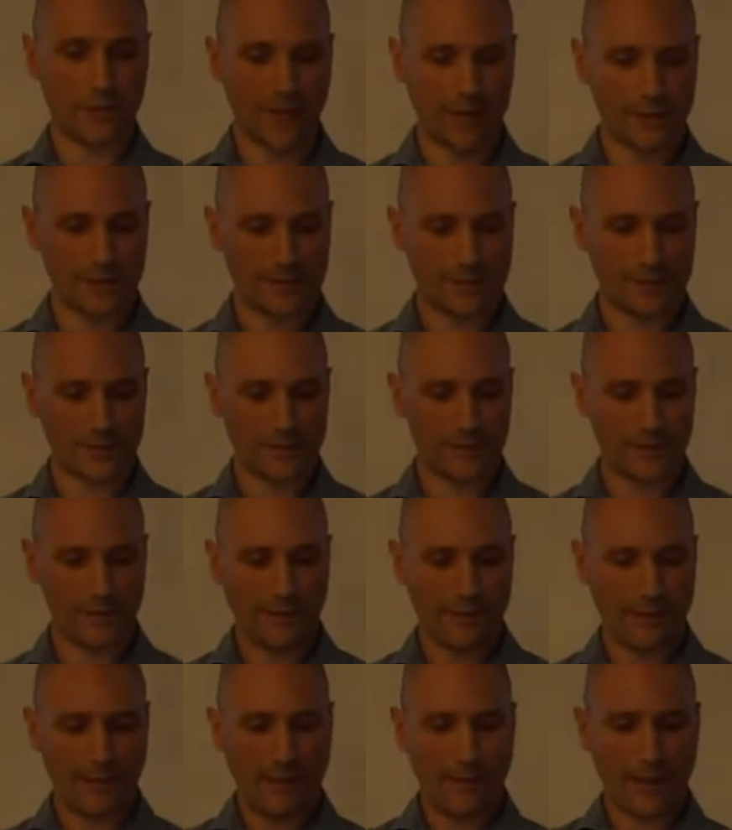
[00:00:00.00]
bytes.
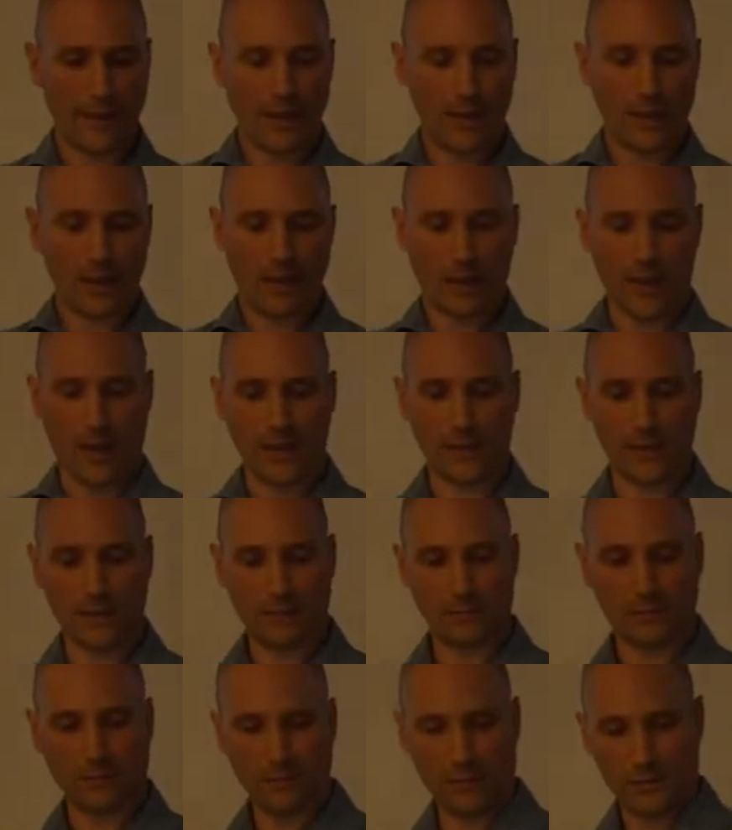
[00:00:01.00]

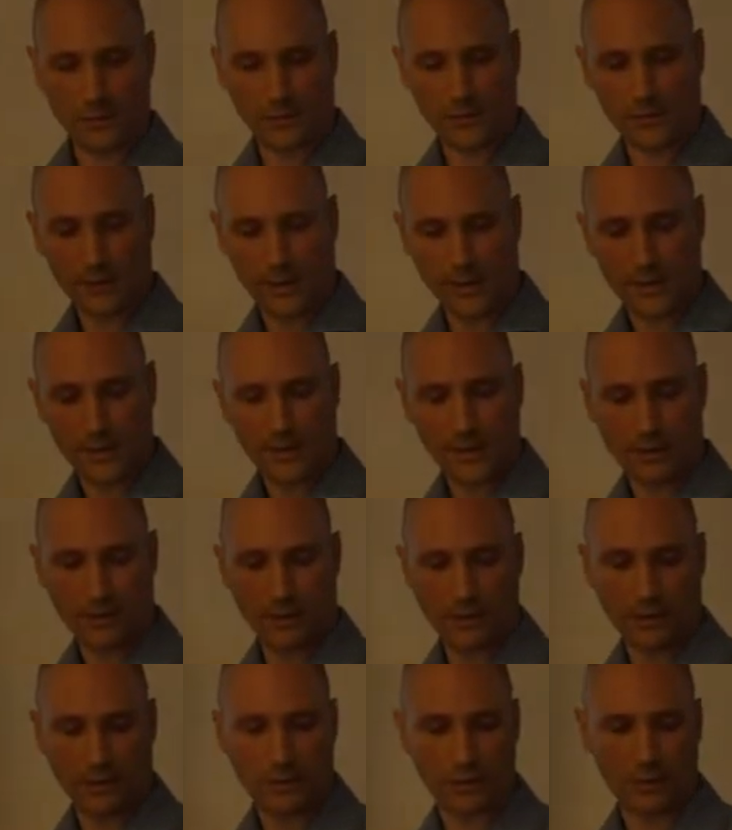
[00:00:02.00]
And so I did
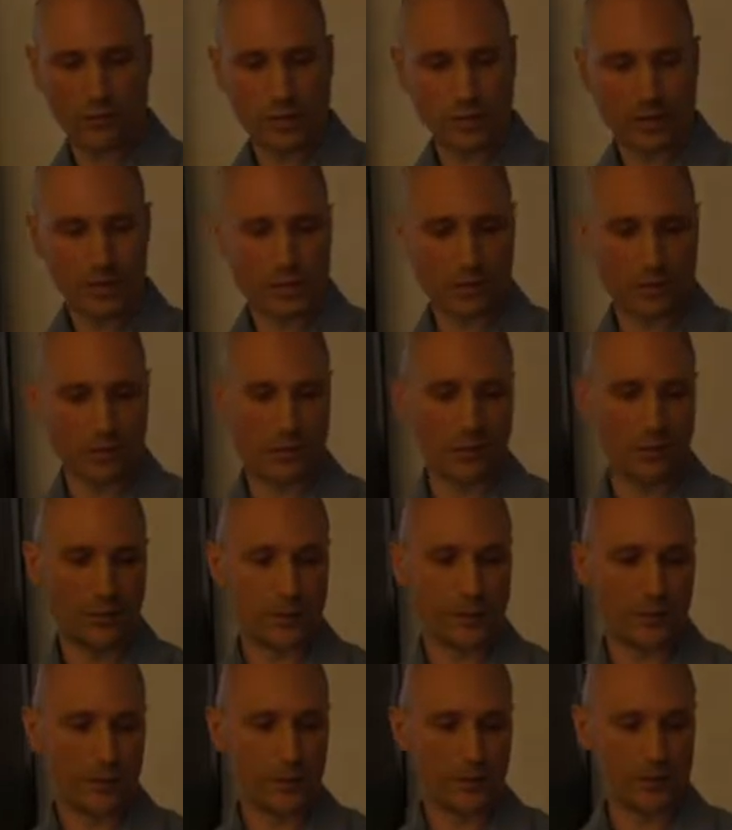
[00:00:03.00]
a quick
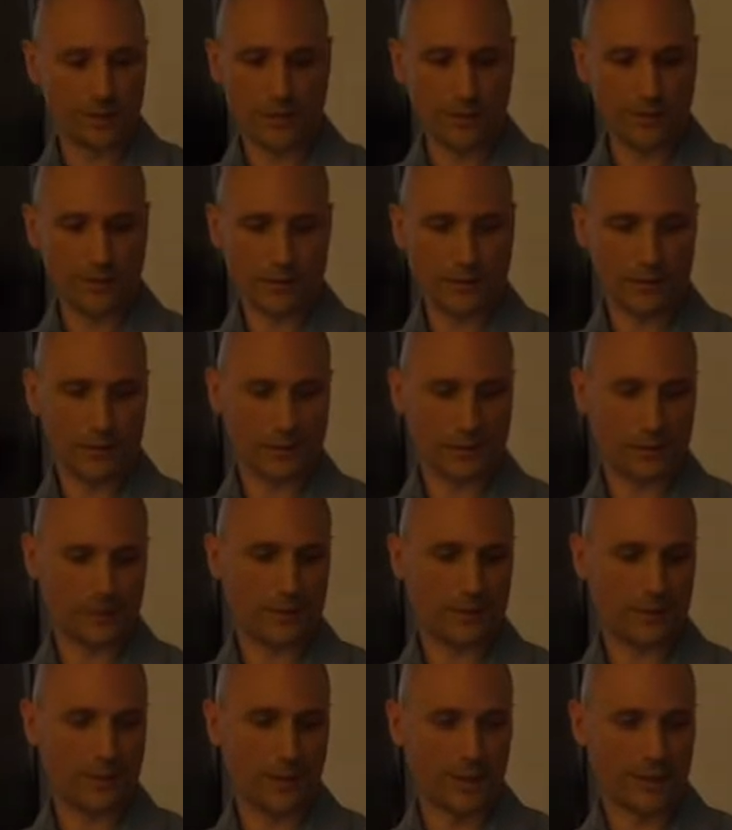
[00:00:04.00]
computation. It's not
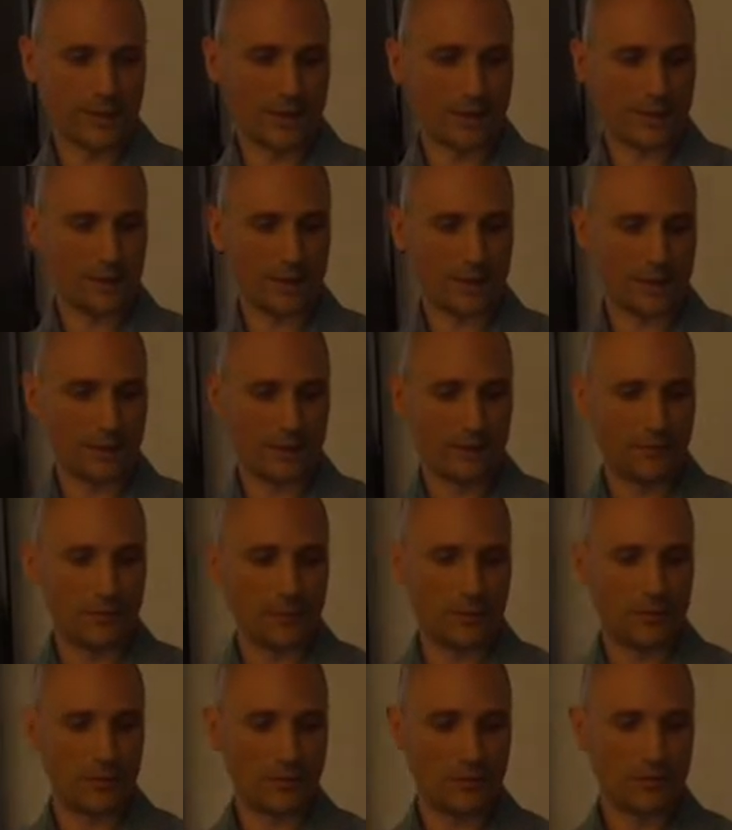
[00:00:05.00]
exact, but
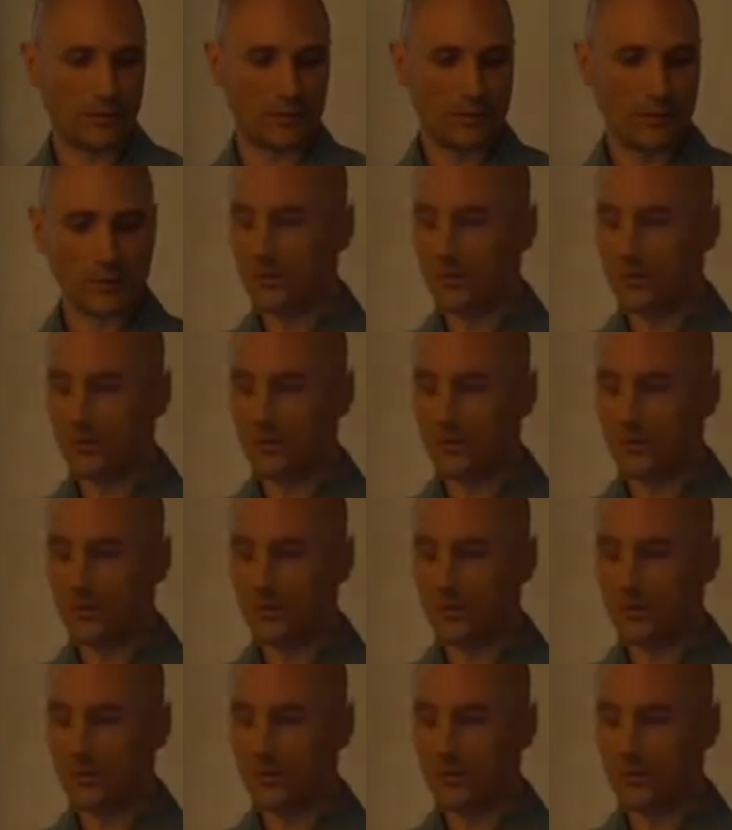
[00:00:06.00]
if you